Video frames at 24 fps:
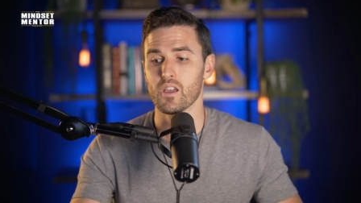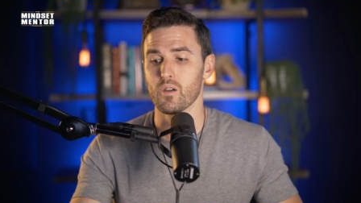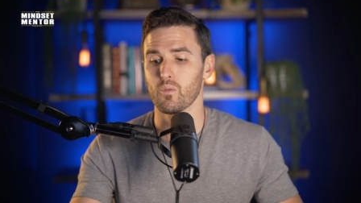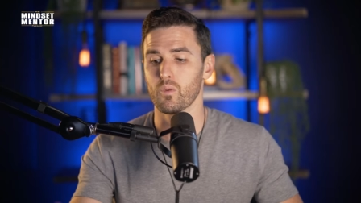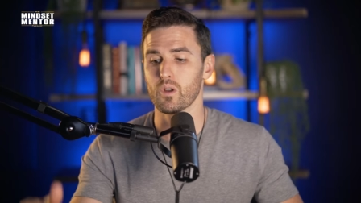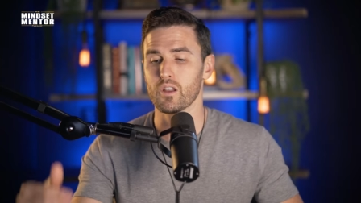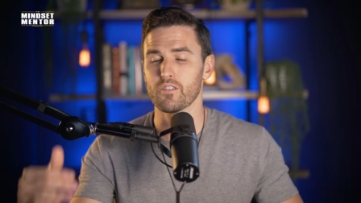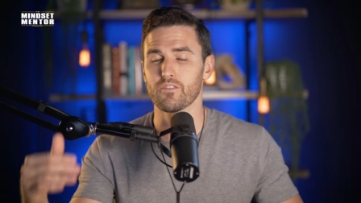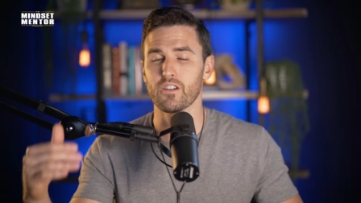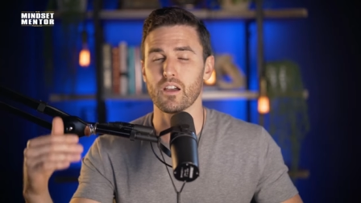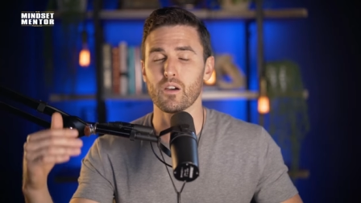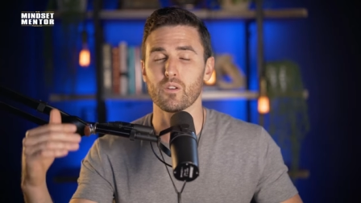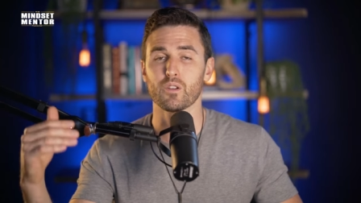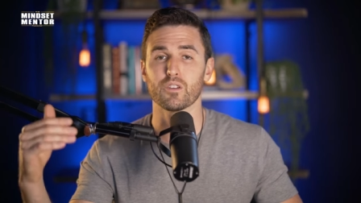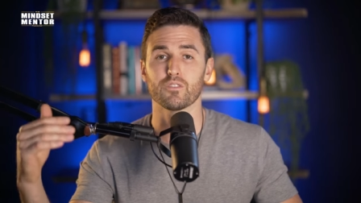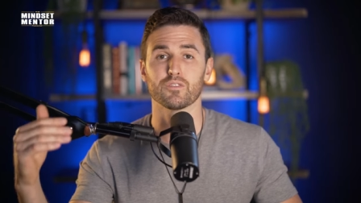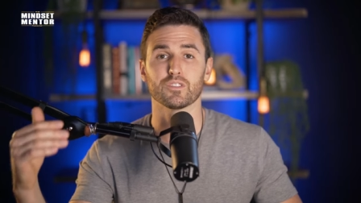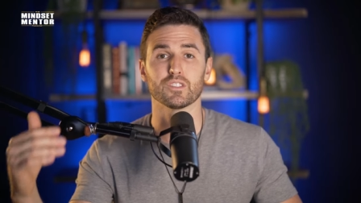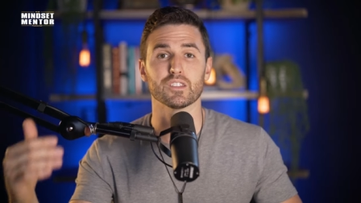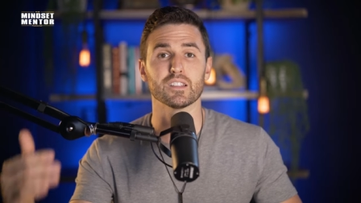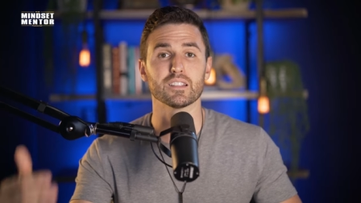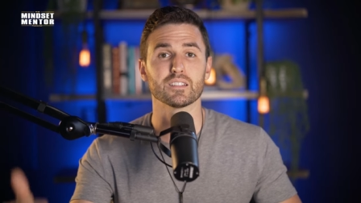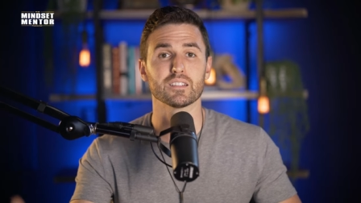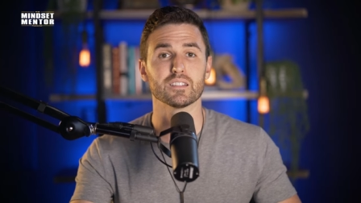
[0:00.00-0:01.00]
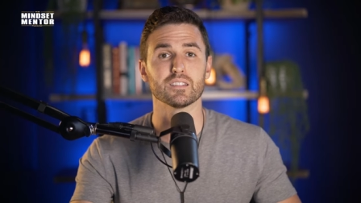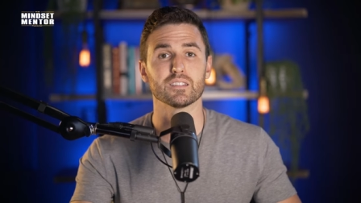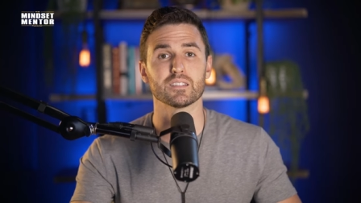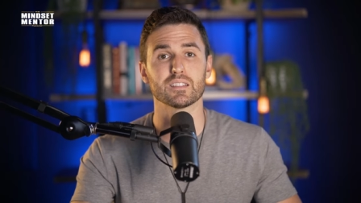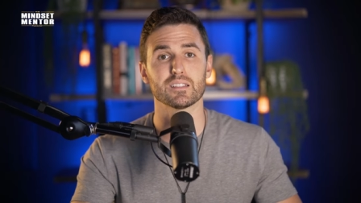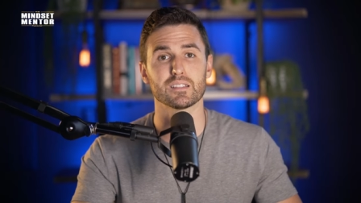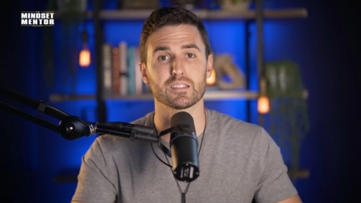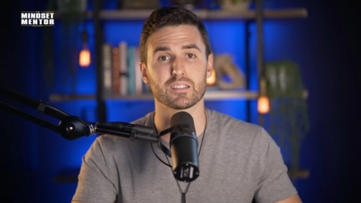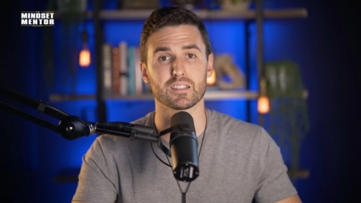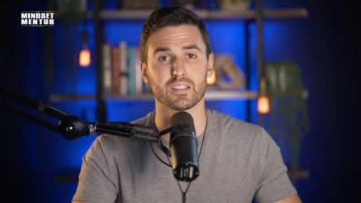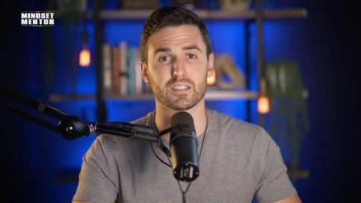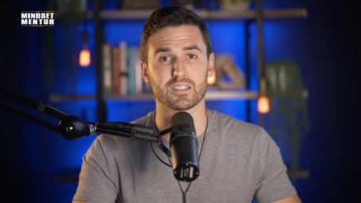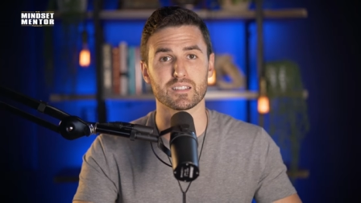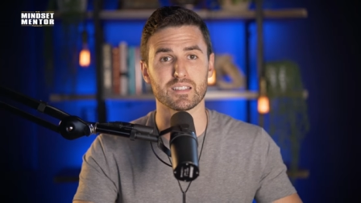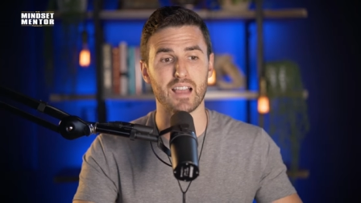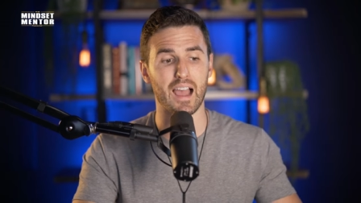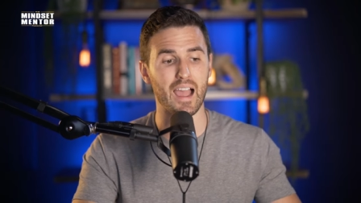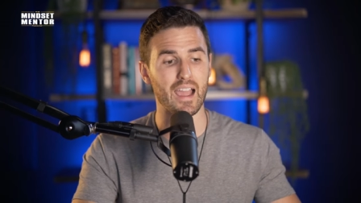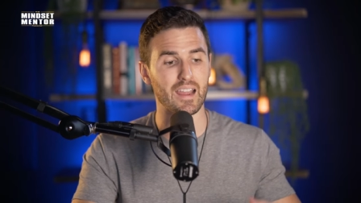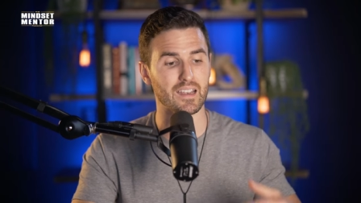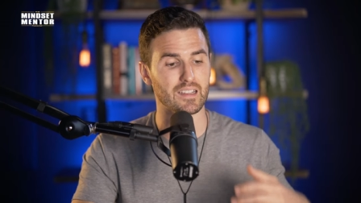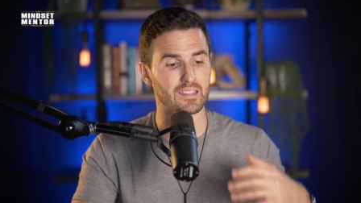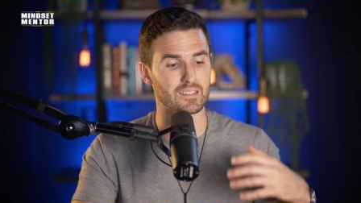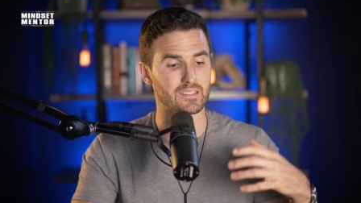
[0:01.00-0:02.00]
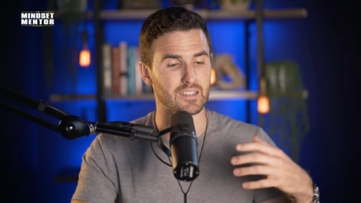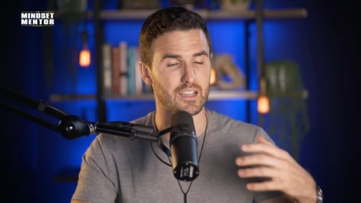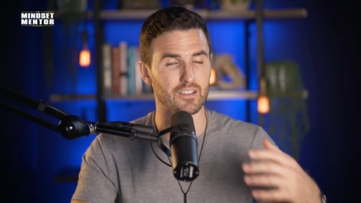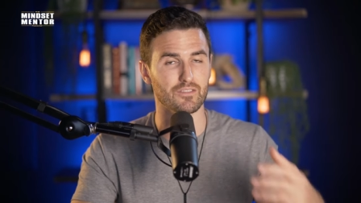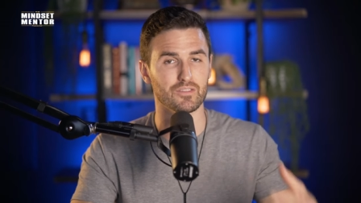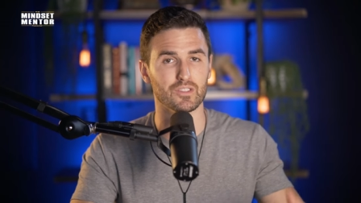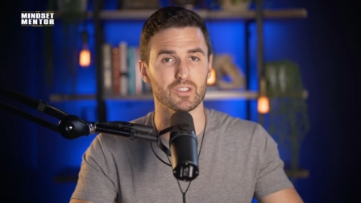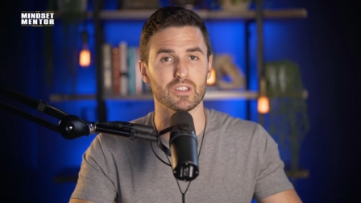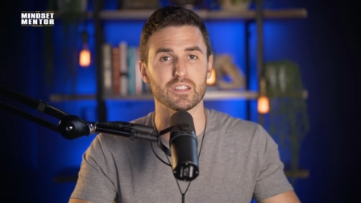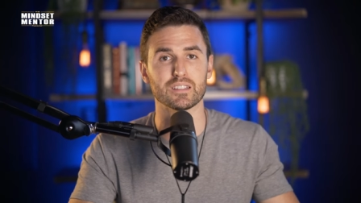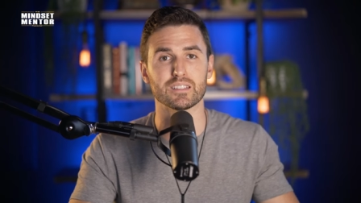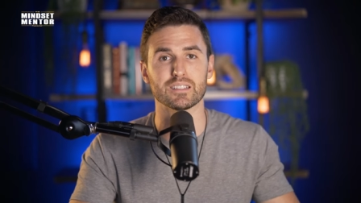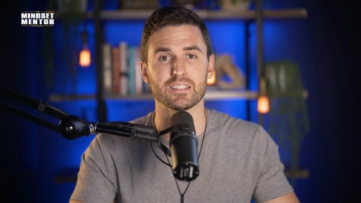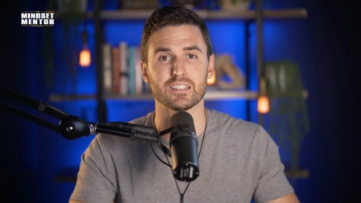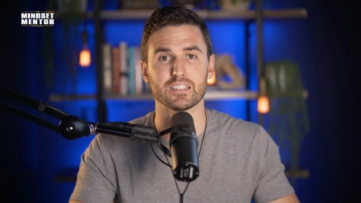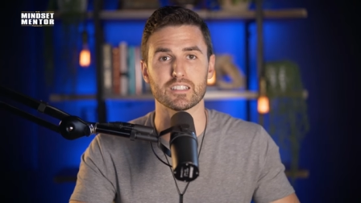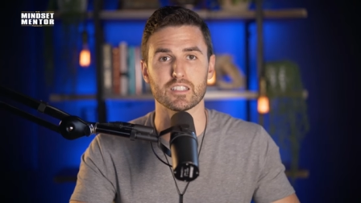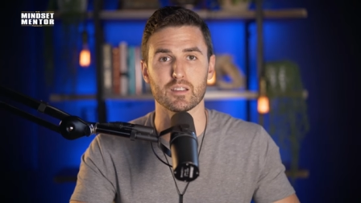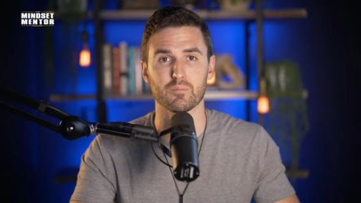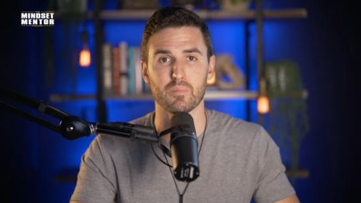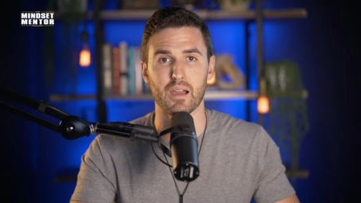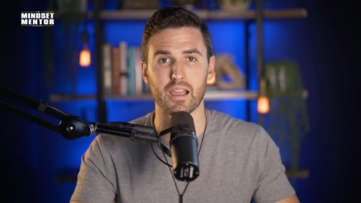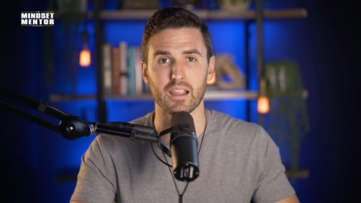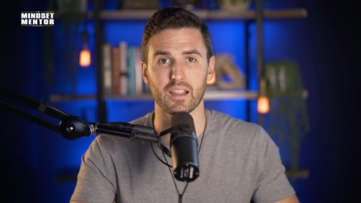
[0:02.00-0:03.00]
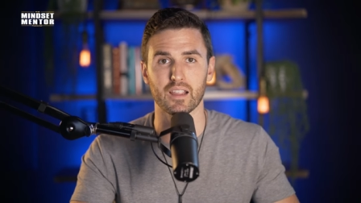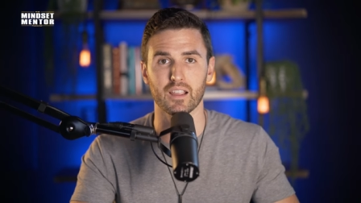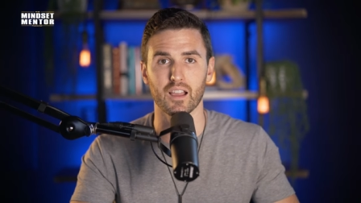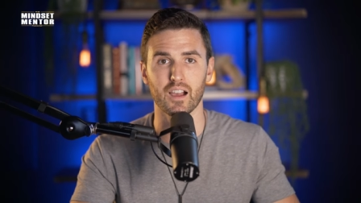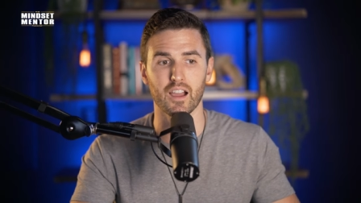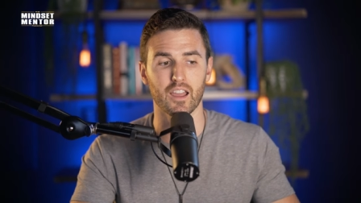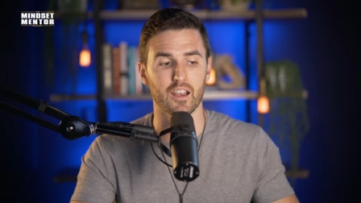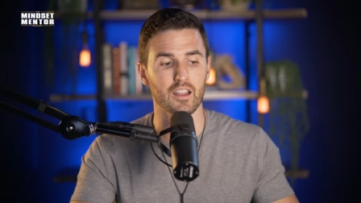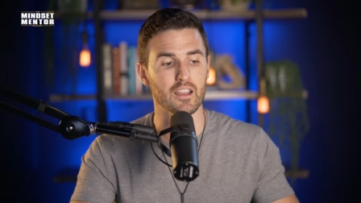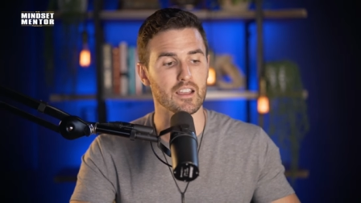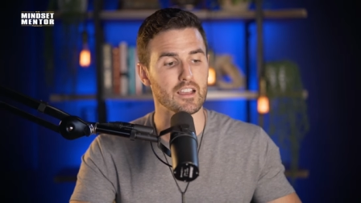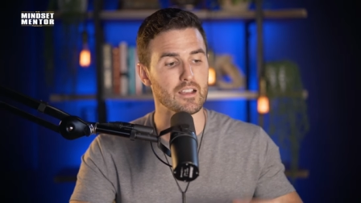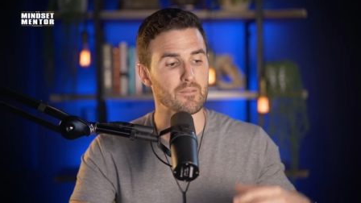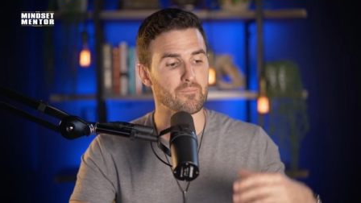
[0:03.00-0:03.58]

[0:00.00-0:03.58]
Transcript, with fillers: What if I would have listened to society instead of listening to my gut?